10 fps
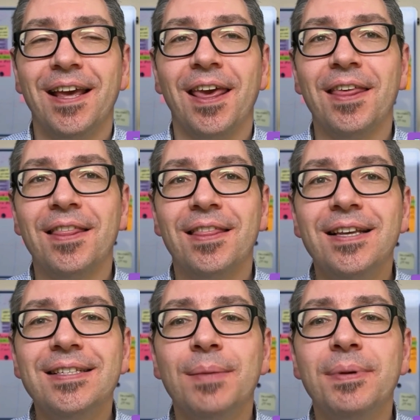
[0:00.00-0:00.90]
In
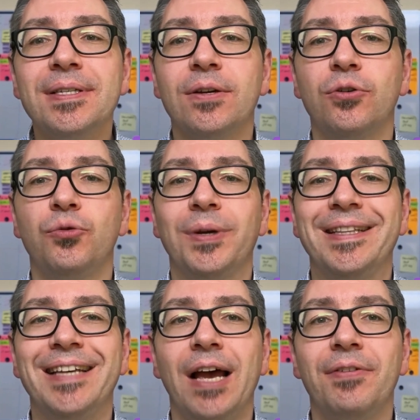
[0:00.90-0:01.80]
this episode,
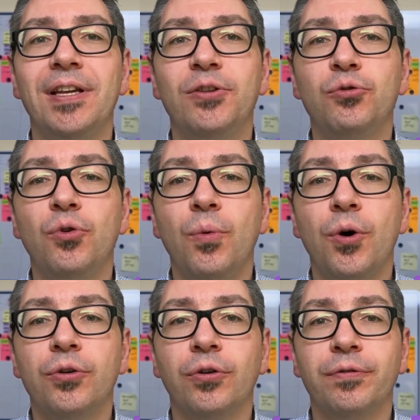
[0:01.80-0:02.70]
we're diving into the
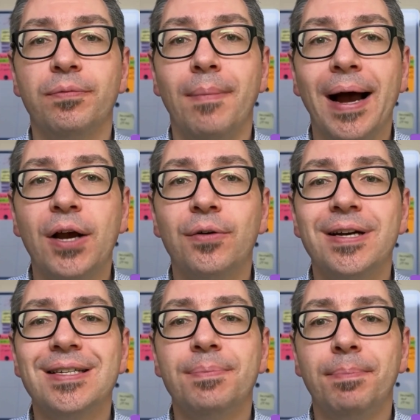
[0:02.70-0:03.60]
world of
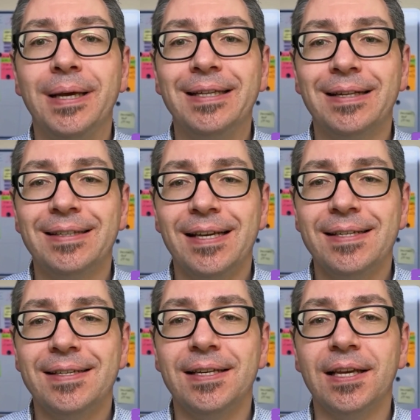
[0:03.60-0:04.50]
macOS beta
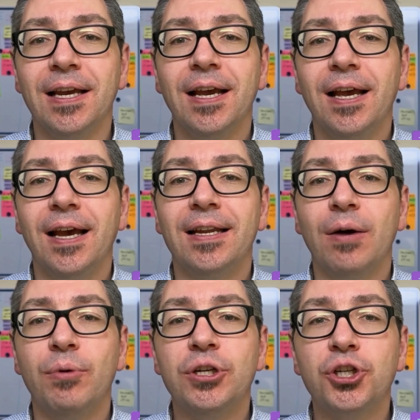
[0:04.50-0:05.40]
testing,
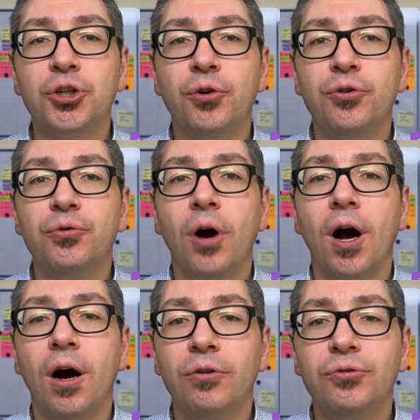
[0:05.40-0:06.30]
and I will show you
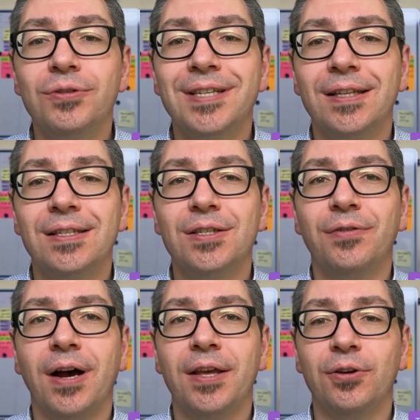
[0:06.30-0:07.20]
how to
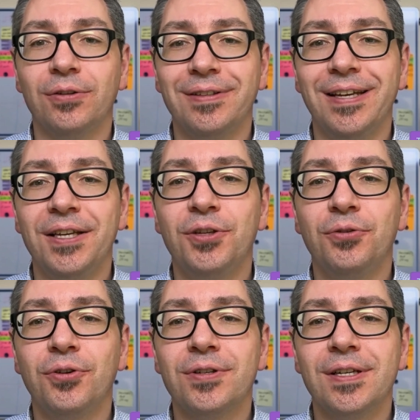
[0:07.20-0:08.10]
satisfy your tech
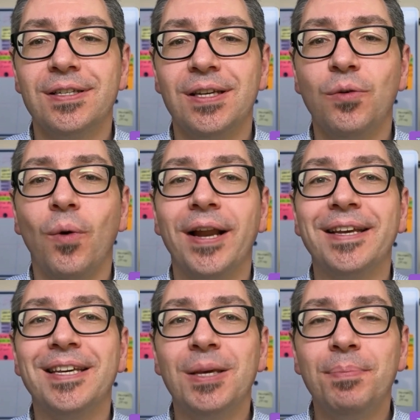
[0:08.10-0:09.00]
curiosity
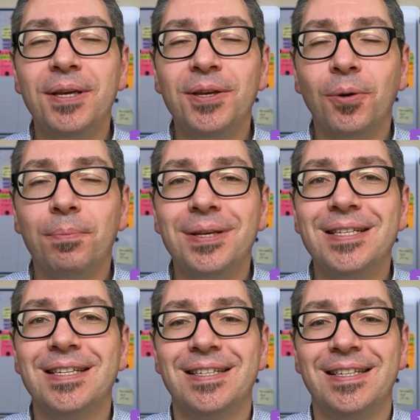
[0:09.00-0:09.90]
while keeping your
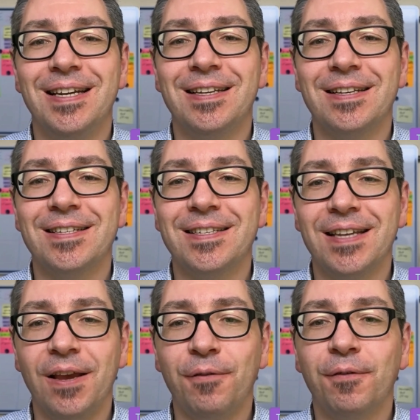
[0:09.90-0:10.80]
business data
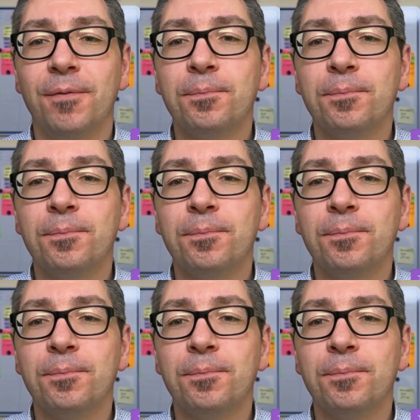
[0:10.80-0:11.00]
safe.